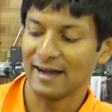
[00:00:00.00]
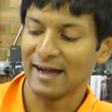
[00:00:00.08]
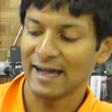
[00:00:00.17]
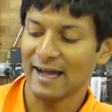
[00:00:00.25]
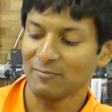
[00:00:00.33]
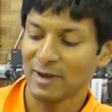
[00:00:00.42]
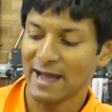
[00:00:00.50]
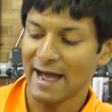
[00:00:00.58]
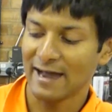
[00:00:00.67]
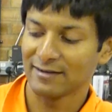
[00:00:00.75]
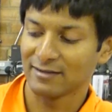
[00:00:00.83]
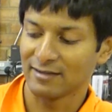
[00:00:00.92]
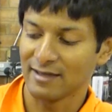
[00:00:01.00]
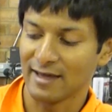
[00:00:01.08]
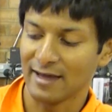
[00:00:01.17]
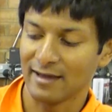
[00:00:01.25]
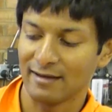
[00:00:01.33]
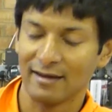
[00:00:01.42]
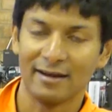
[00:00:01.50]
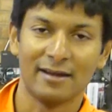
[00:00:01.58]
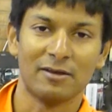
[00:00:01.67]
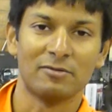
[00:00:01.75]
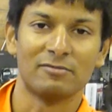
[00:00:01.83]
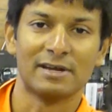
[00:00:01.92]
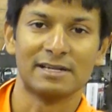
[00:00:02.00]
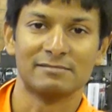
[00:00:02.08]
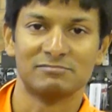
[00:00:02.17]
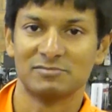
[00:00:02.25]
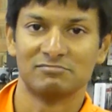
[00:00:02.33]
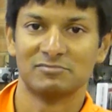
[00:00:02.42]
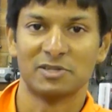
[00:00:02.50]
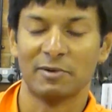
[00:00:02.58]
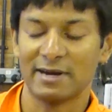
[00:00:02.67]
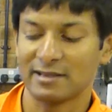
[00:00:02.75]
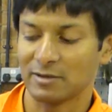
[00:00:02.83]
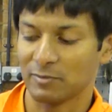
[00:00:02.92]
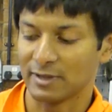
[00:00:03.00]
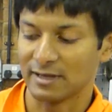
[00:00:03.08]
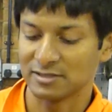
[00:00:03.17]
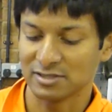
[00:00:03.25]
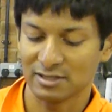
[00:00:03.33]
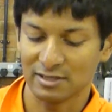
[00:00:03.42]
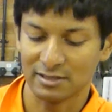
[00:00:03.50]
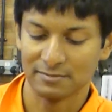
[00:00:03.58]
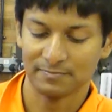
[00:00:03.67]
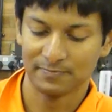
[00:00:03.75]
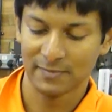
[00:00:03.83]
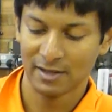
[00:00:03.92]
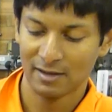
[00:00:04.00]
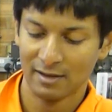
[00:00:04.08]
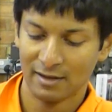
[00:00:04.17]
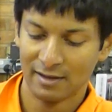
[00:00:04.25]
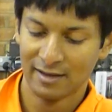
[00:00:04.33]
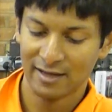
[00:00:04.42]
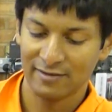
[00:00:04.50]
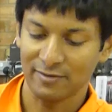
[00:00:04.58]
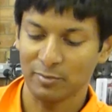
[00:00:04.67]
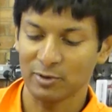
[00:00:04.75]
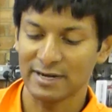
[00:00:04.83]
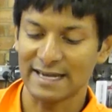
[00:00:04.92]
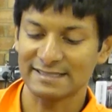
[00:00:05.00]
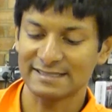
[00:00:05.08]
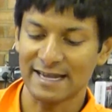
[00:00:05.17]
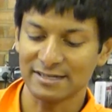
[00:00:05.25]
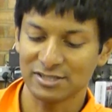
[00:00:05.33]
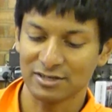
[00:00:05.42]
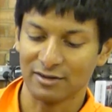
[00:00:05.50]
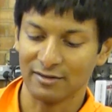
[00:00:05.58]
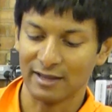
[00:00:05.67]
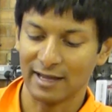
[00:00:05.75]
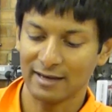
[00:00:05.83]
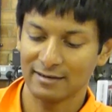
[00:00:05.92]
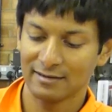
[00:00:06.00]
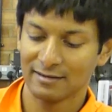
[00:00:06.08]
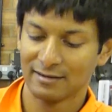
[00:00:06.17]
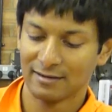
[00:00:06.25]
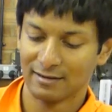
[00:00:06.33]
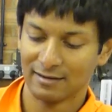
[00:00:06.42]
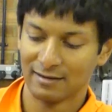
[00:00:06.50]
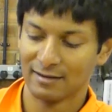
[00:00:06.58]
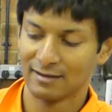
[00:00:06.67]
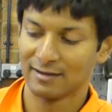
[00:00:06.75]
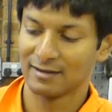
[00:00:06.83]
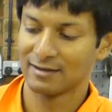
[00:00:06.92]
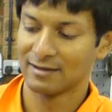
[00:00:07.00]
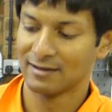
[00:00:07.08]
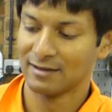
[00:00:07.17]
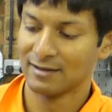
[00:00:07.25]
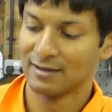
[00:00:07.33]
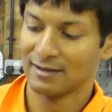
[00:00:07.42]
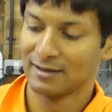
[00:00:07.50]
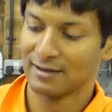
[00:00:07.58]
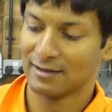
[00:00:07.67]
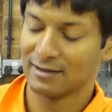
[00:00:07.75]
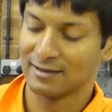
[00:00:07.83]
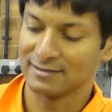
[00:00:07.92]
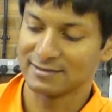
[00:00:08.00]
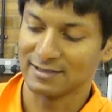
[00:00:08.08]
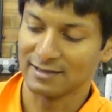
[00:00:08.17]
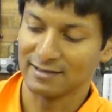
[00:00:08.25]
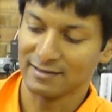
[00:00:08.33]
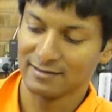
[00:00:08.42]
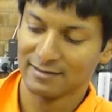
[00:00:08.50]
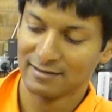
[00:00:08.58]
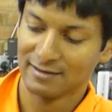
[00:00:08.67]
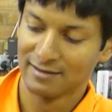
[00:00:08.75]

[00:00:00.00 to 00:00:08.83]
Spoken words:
I have my hand there and I don't really do anything with it, just turn it. If I put an extension on that and turn it,